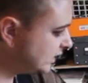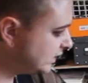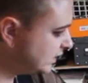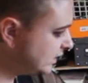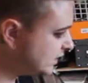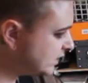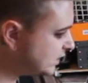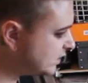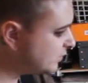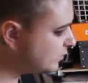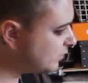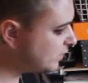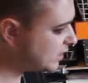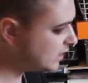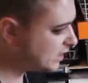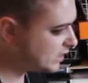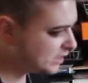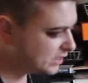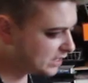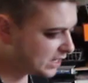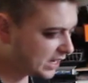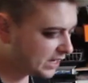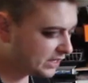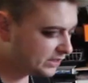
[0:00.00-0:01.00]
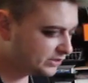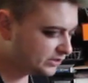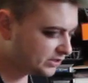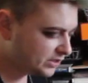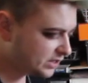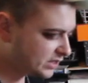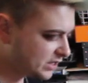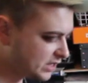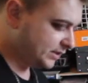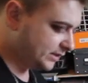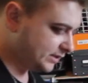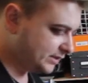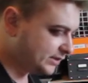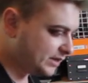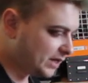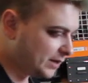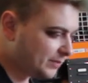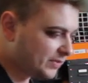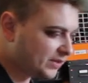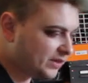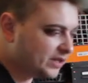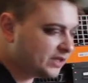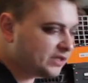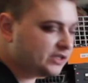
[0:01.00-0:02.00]
This one, I took
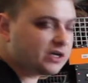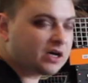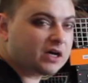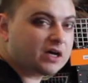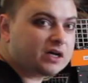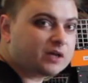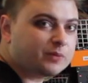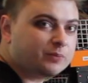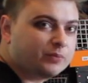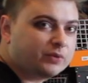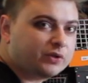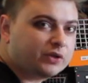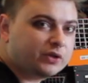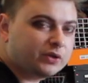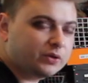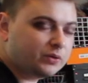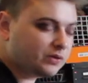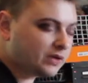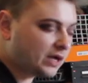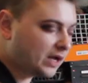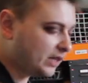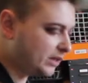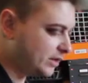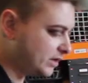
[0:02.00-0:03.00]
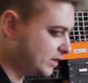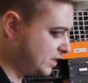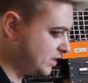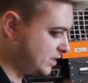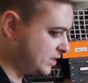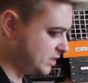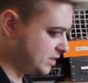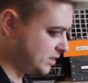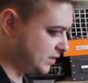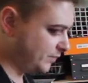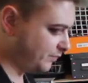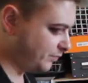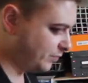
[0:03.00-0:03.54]
some of the dark blue color